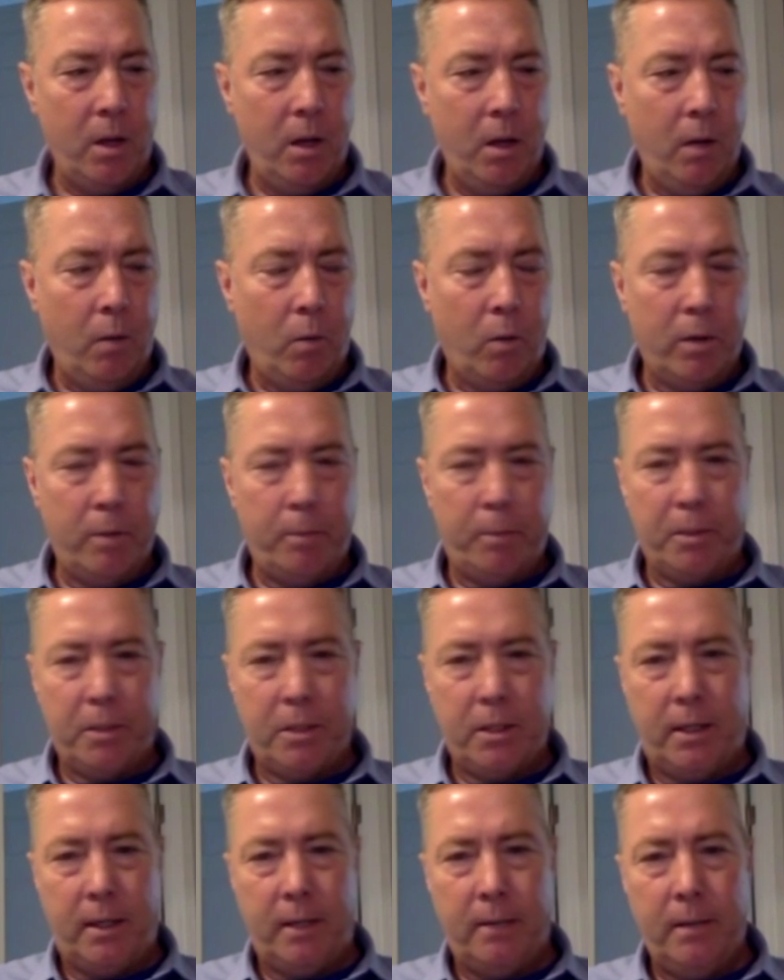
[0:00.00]
is one
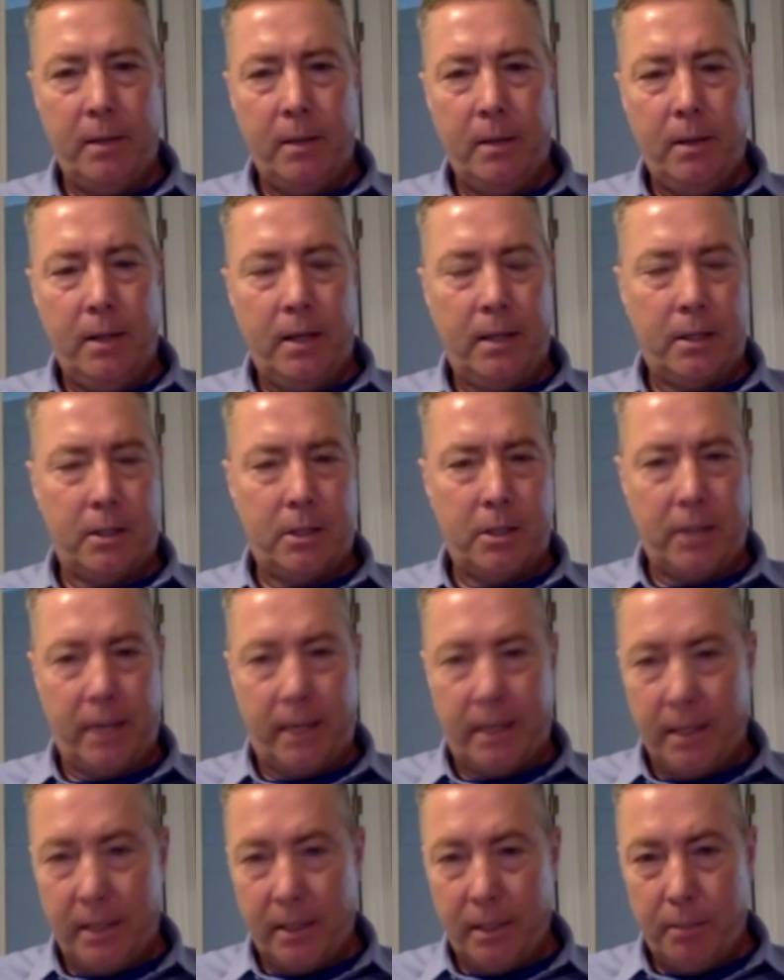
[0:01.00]
percent that's a
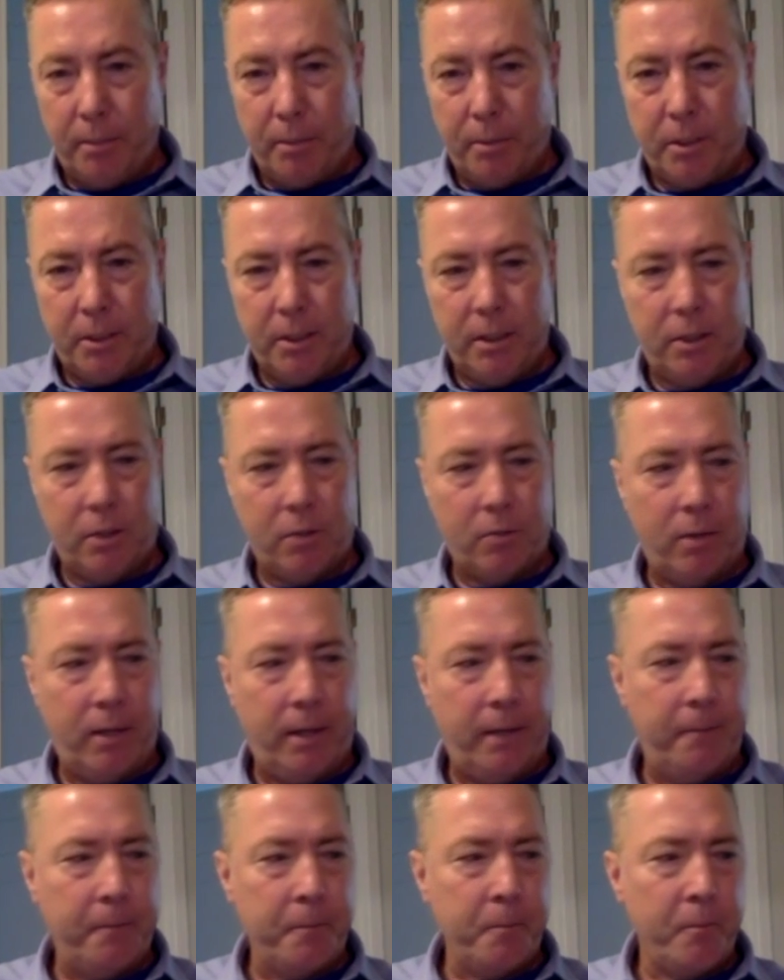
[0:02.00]
secondary procedure
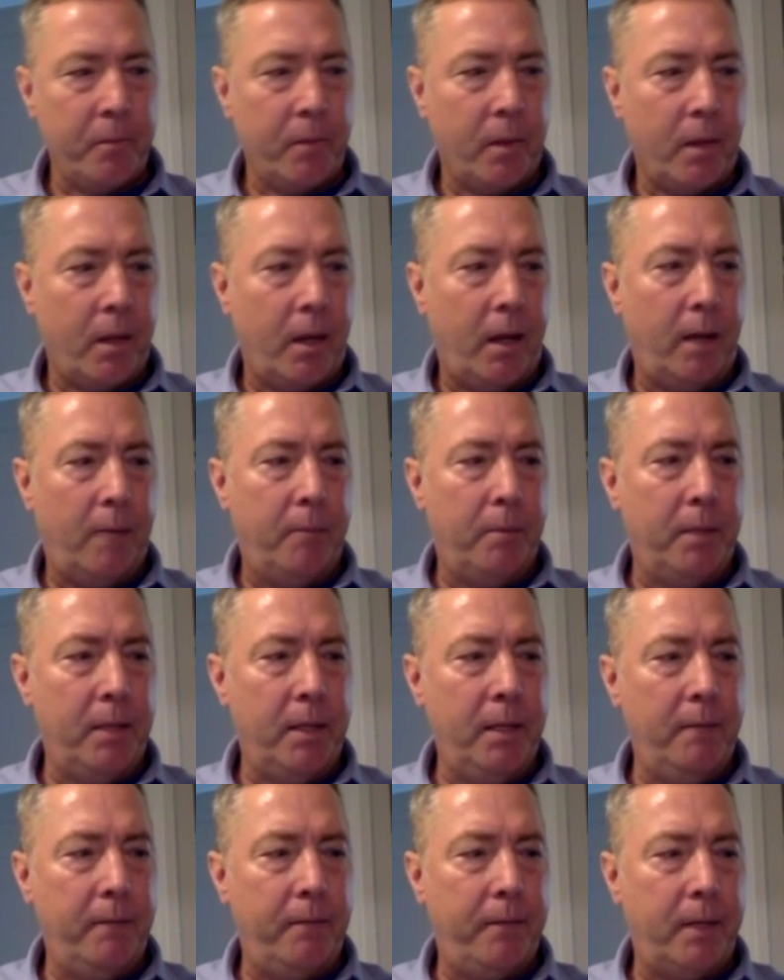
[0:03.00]
rate. And I
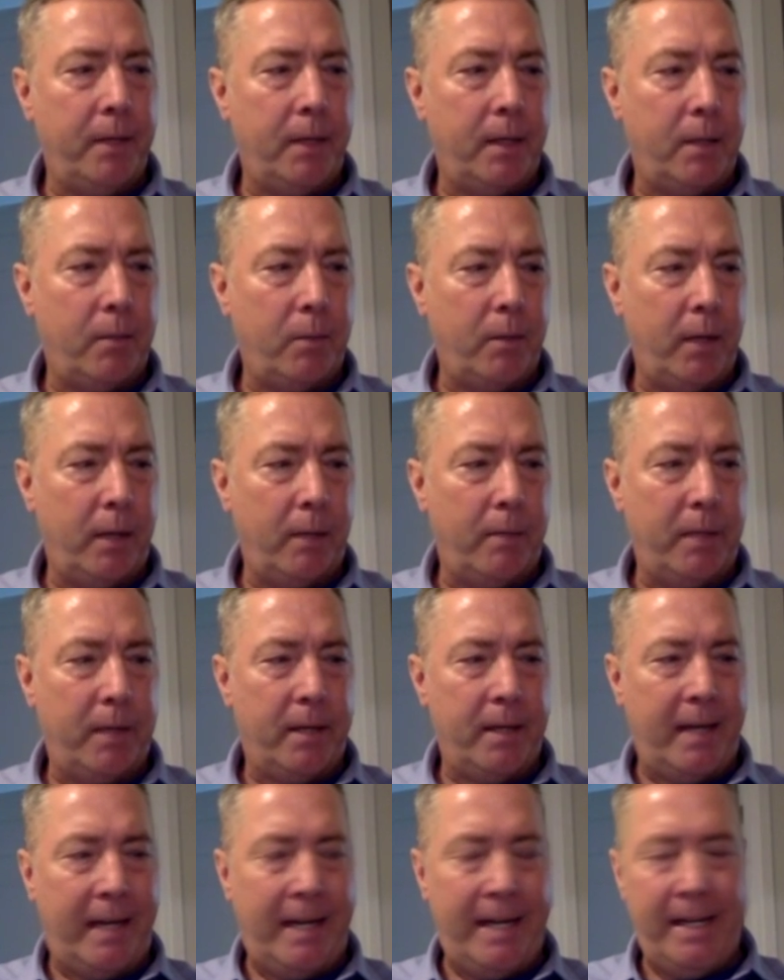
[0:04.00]
believe uh, we're at
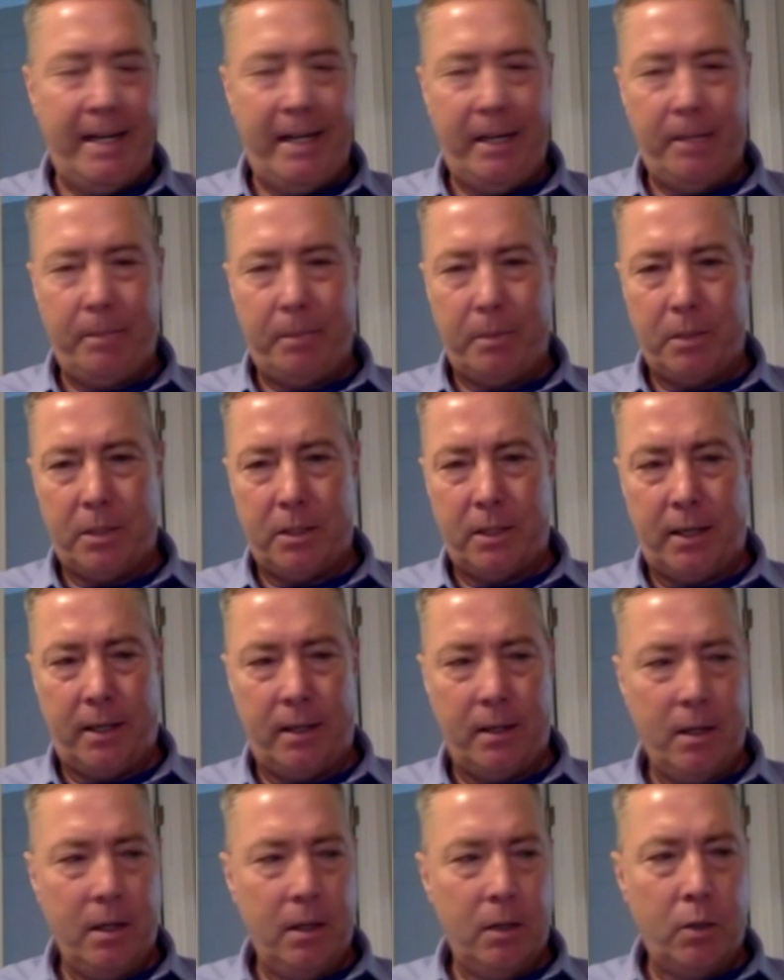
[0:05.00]
about 98%
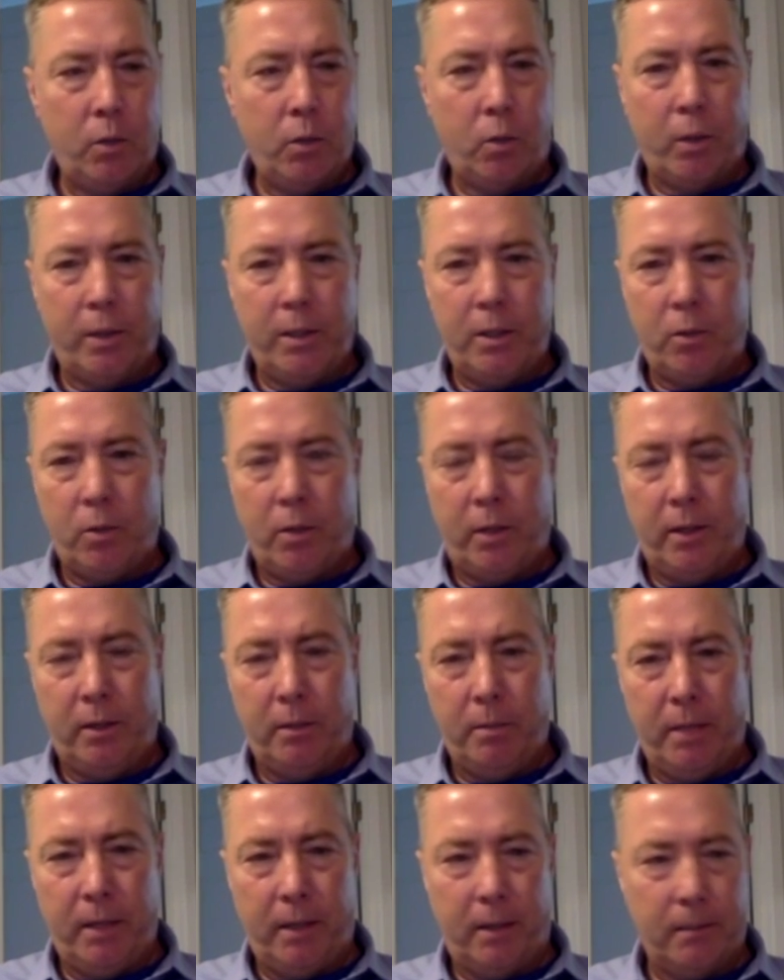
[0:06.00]

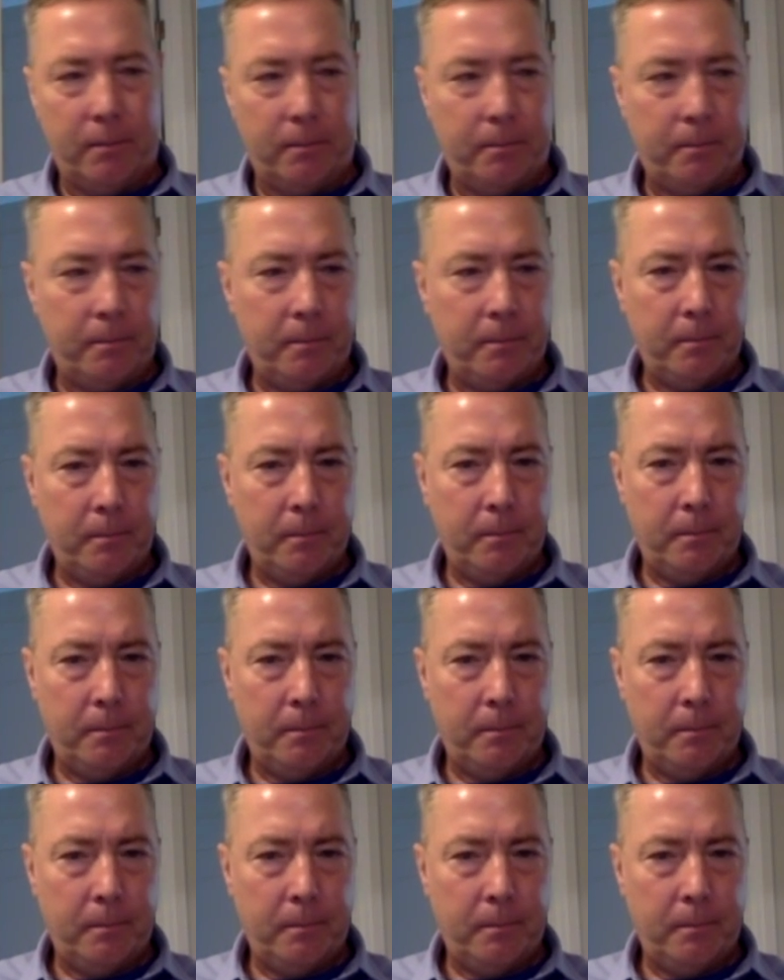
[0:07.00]
2020 or better.